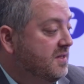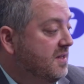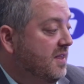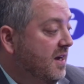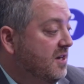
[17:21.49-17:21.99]

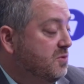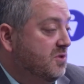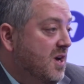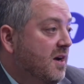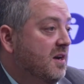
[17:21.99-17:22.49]
that that customer's
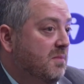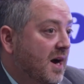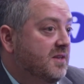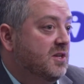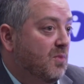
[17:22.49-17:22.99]
not going to
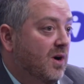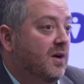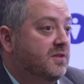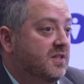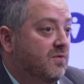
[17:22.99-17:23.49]
buy somewhere
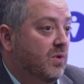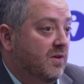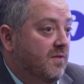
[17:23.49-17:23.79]
else if we're